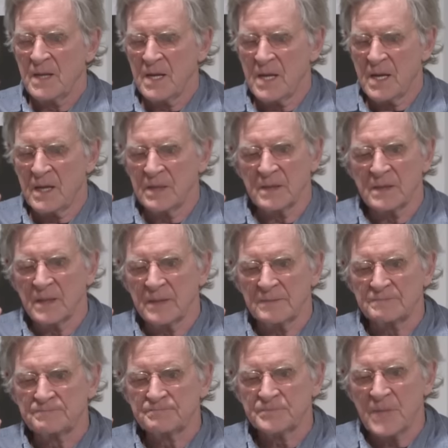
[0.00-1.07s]
And
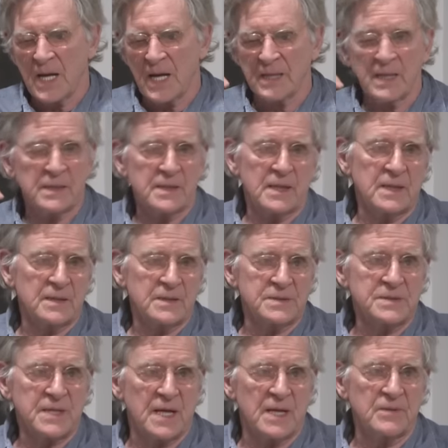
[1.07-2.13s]
Ananda,
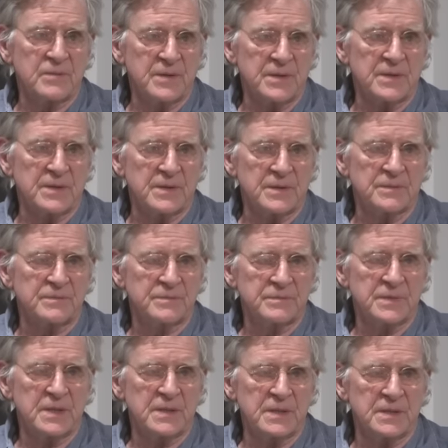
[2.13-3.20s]
this guy with the
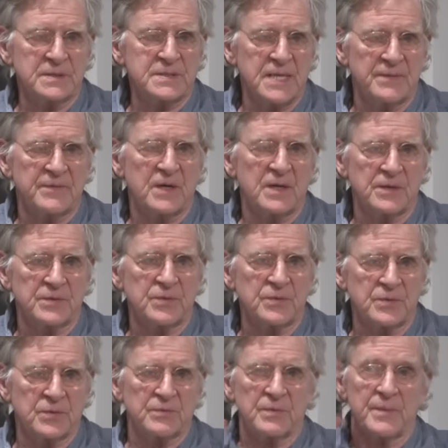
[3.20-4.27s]
idiot savant
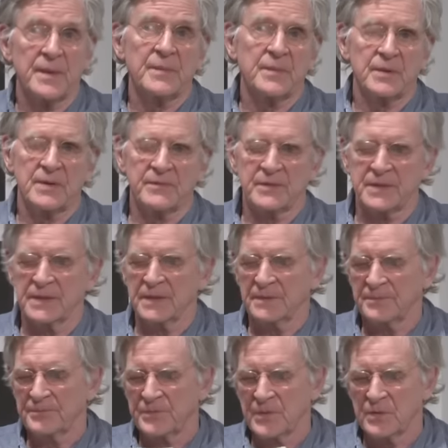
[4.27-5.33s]
who could remember
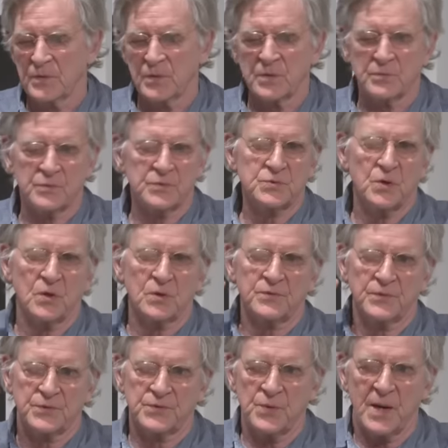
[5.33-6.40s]
everything, you could talk
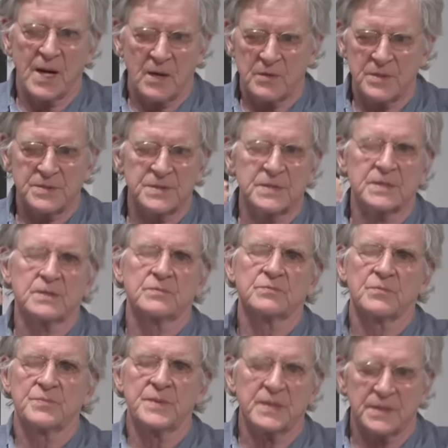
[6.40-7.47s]
for 2 hours and he
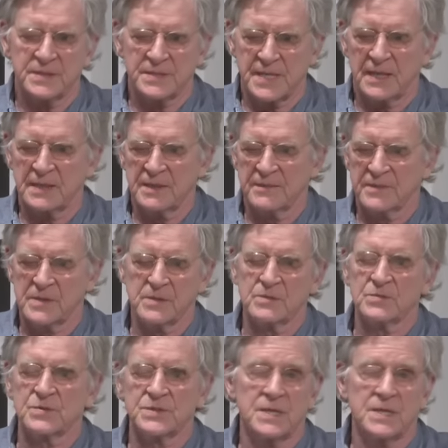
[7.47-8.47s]
could repeat exactly everything you